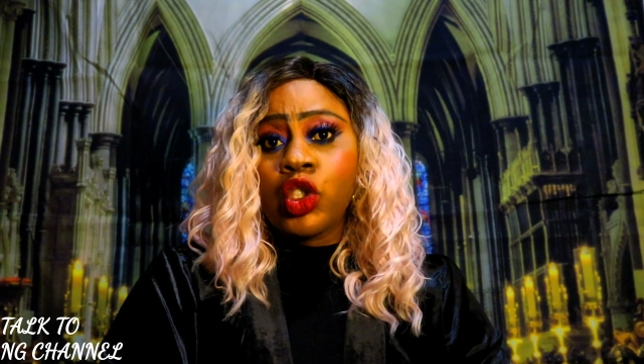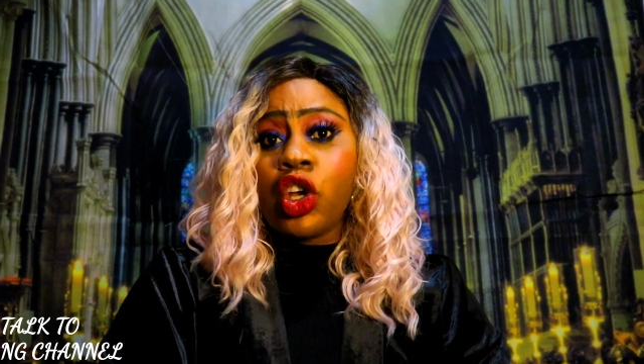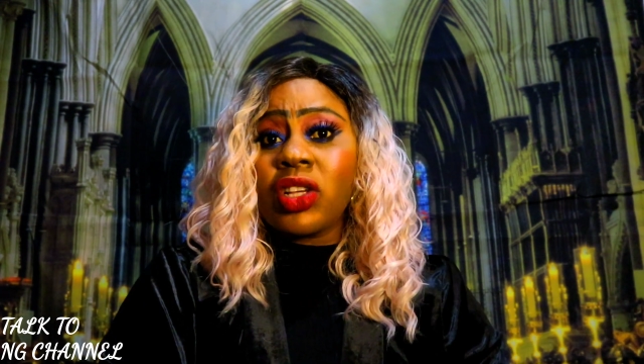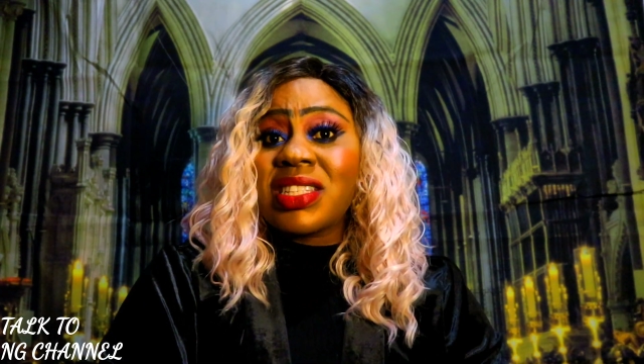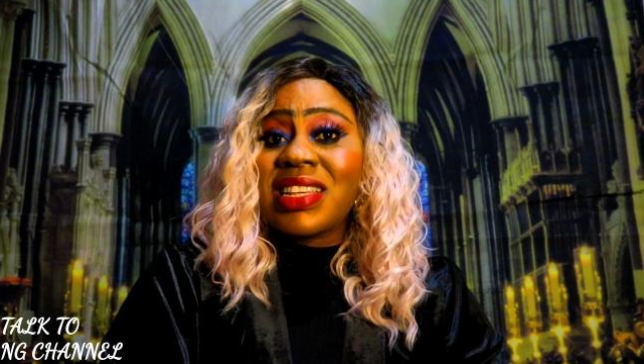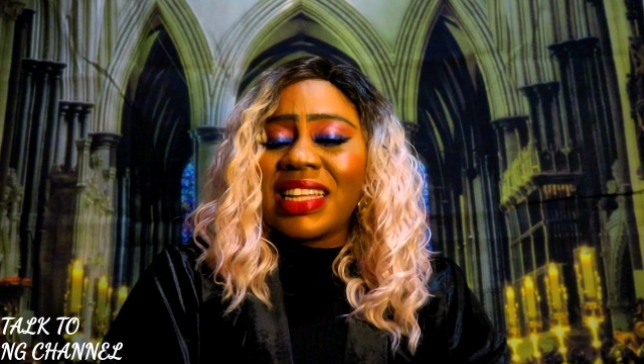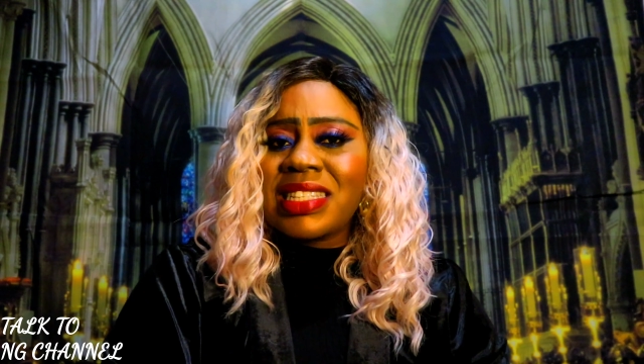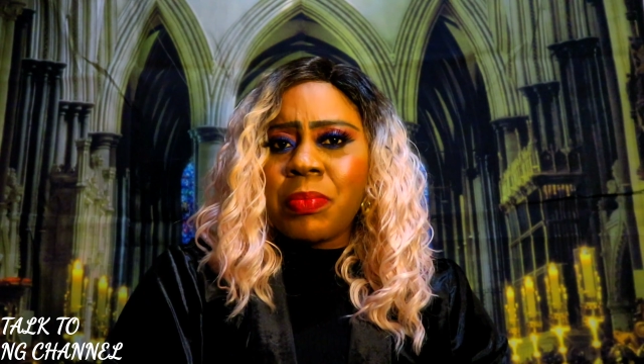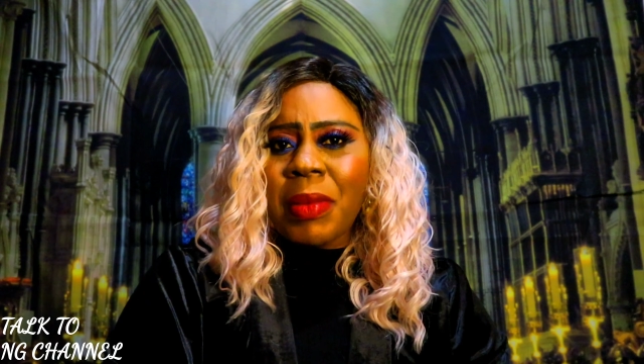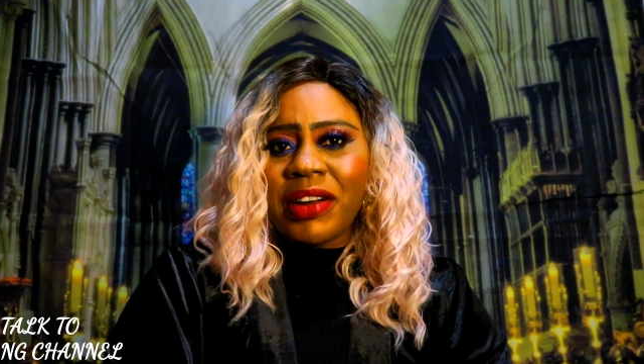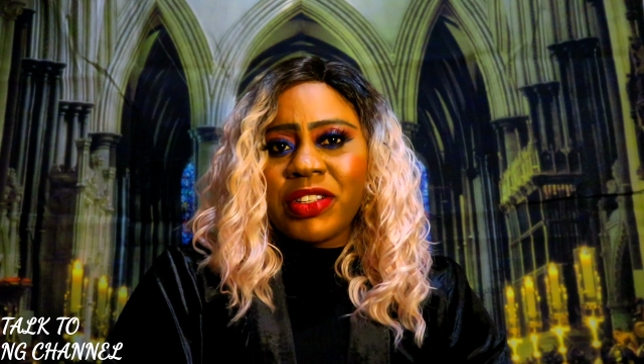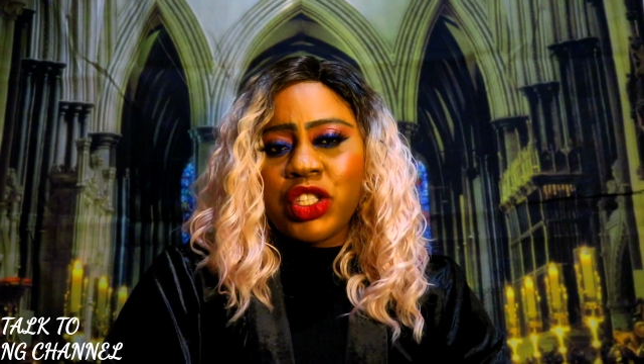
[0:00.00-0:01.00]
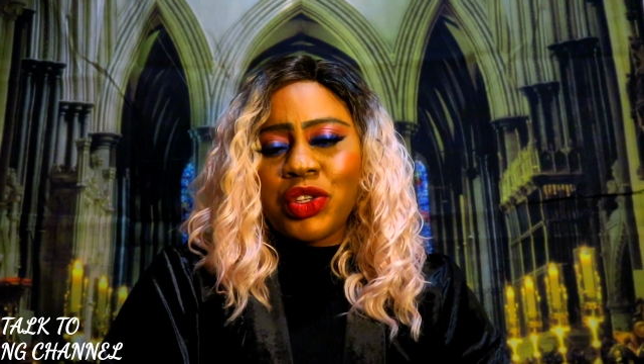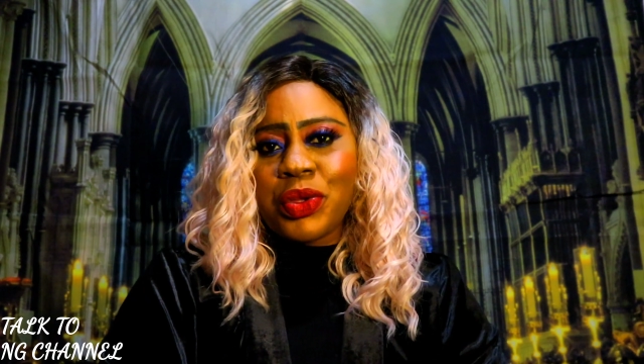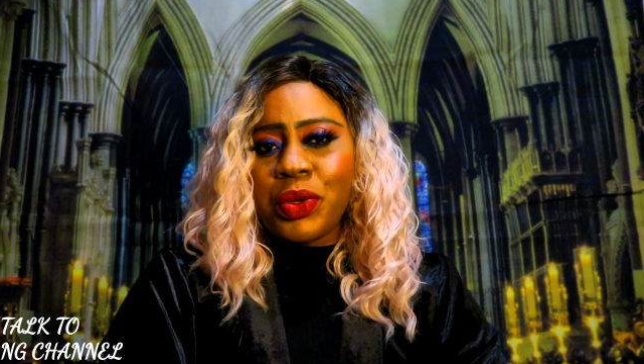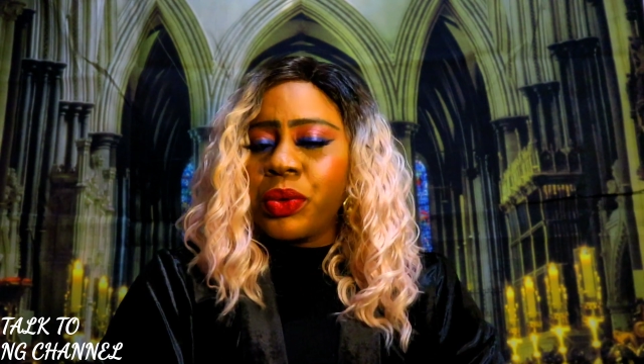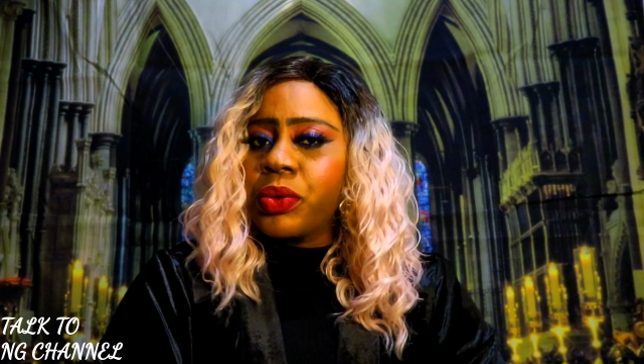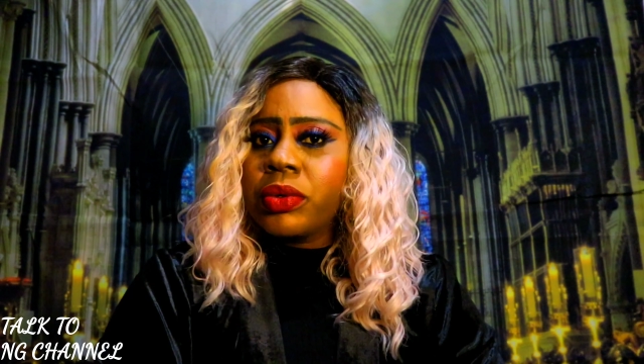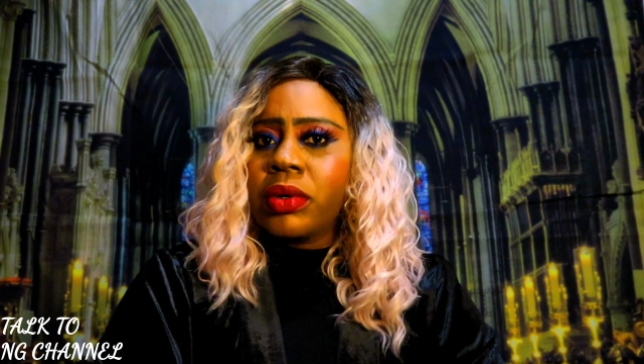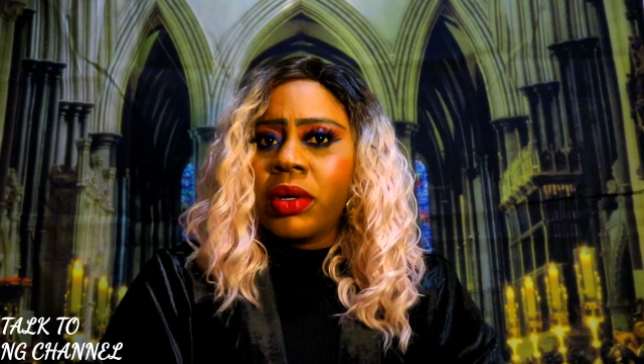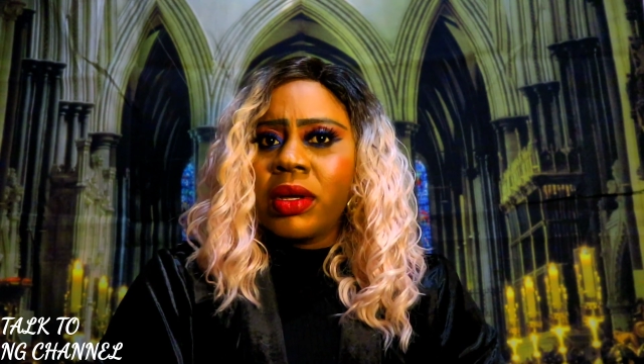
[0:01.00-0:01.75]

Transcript: just getting married to you.